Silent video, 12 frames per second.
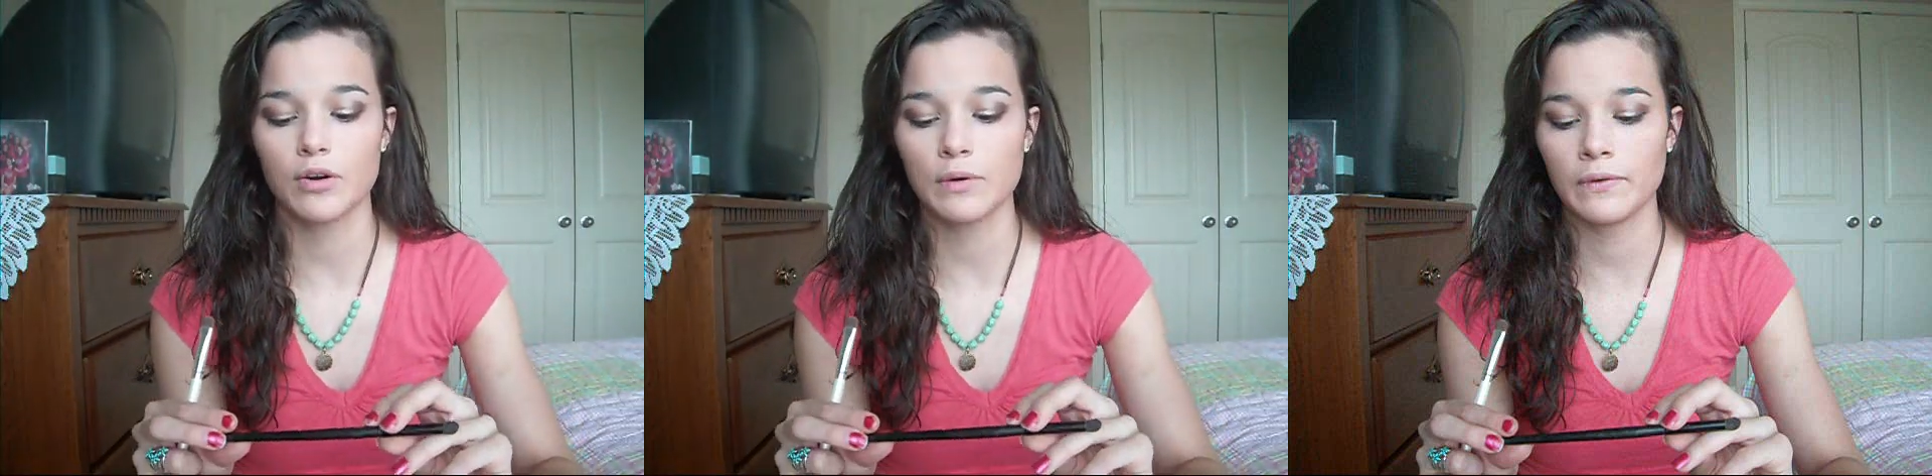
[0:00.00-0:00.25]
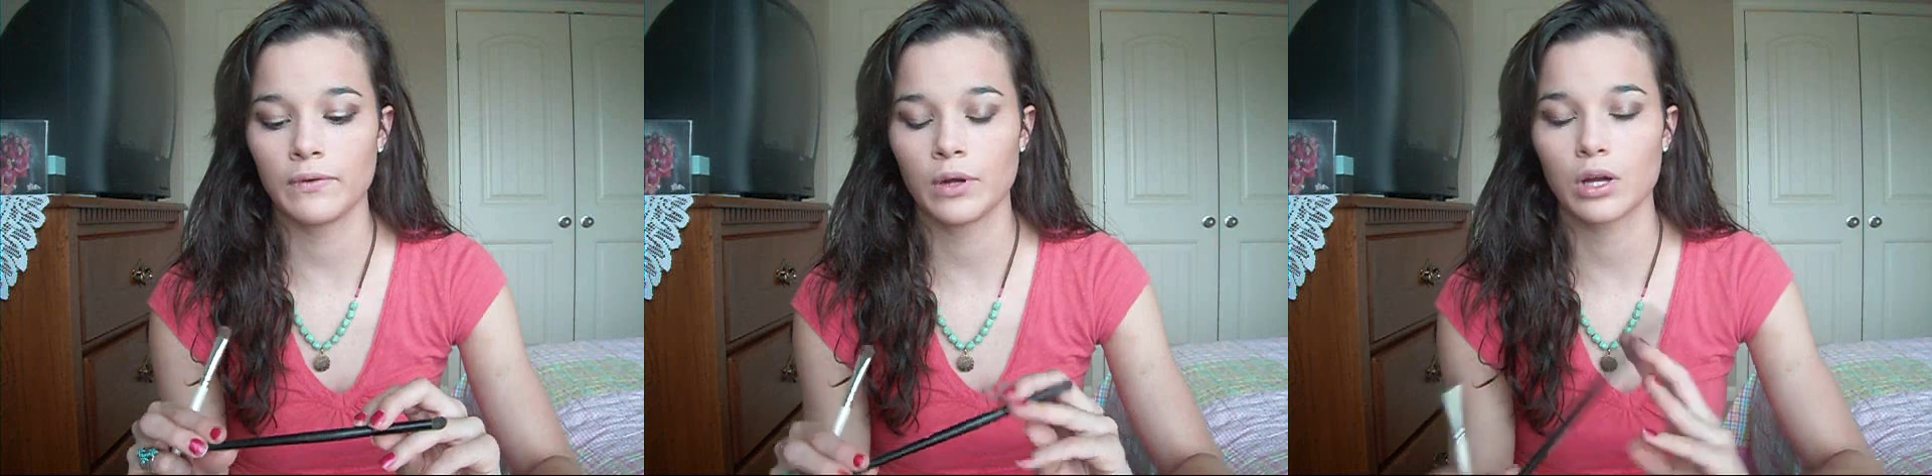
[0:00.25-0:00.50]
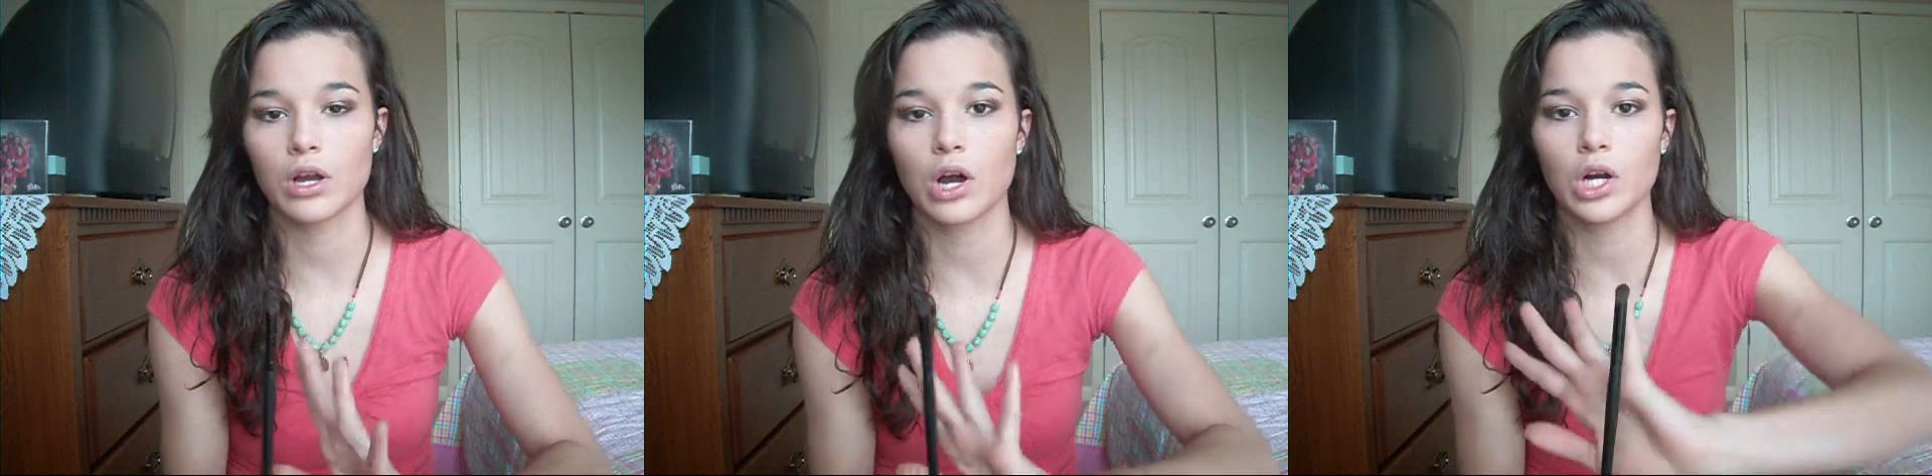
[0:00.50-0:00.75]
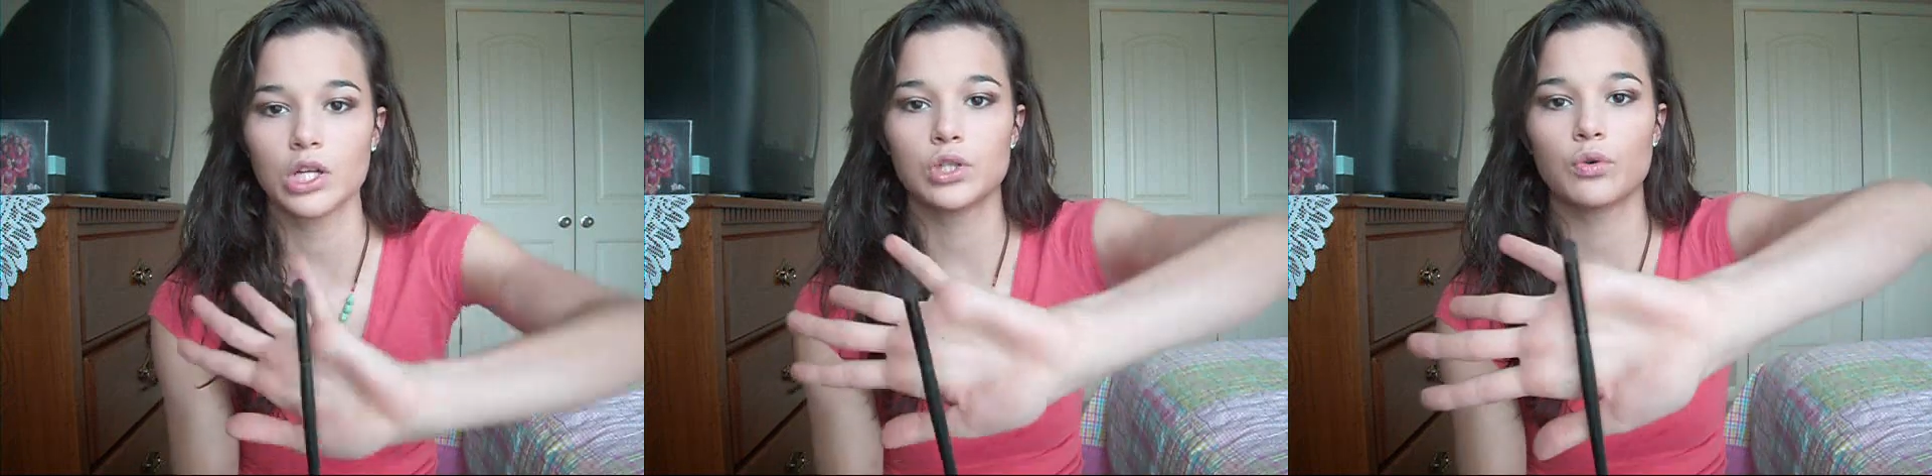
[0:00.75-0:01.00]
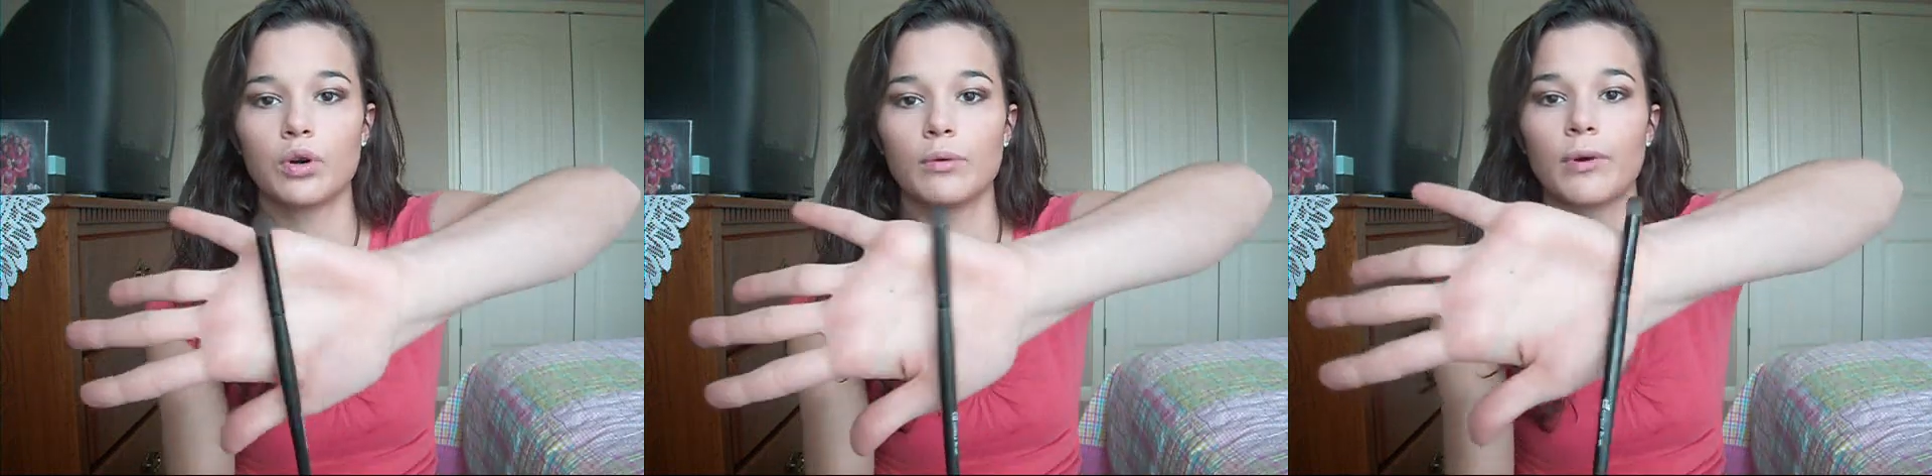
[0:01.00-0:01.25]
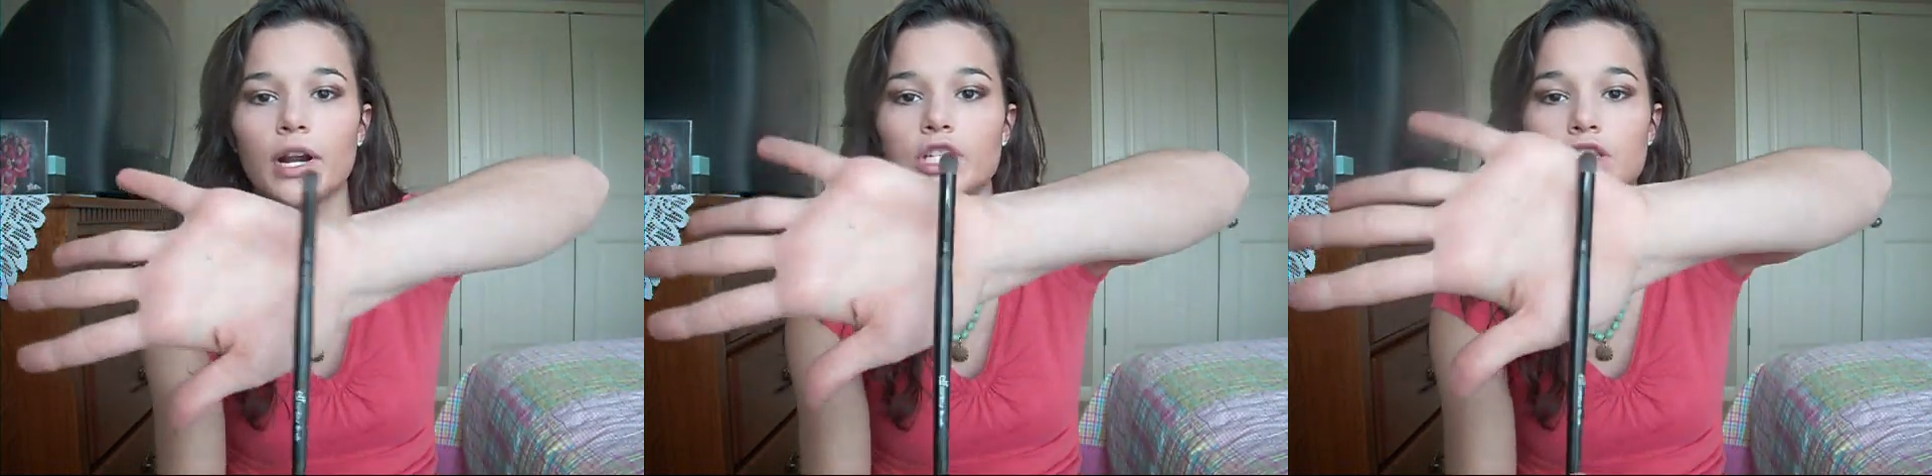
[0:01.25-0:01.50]
l f
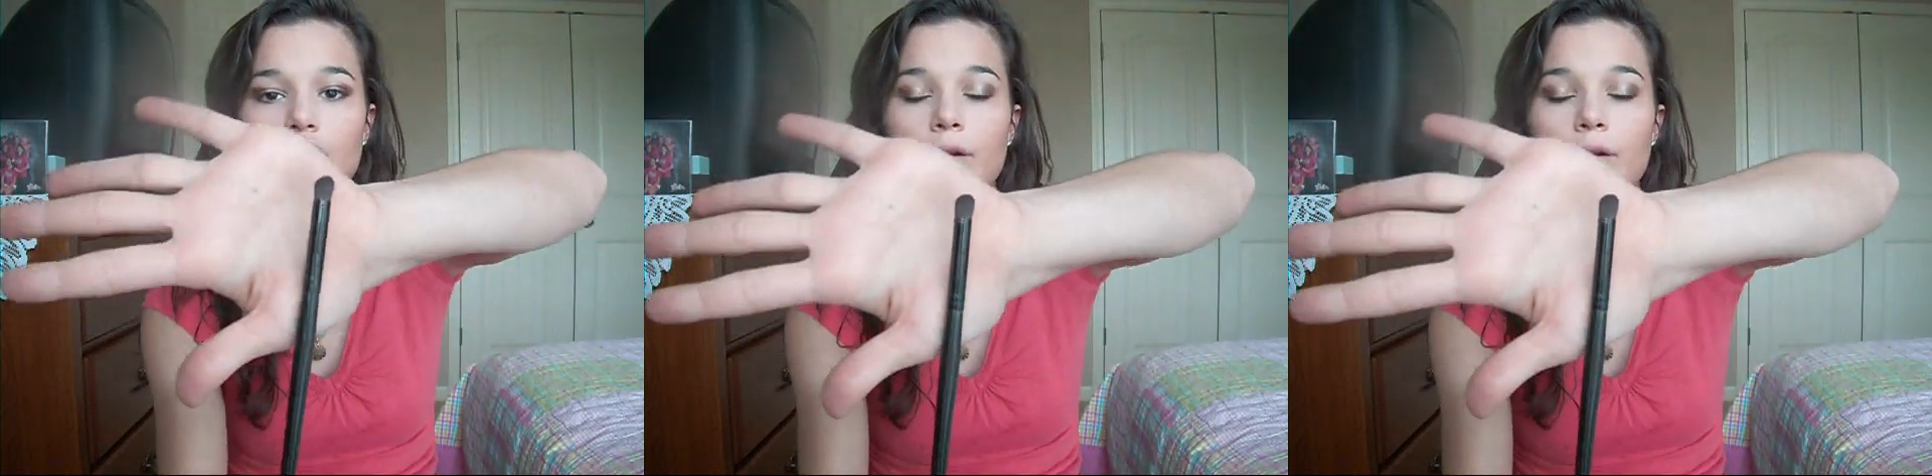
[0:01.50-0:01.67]
contour brush.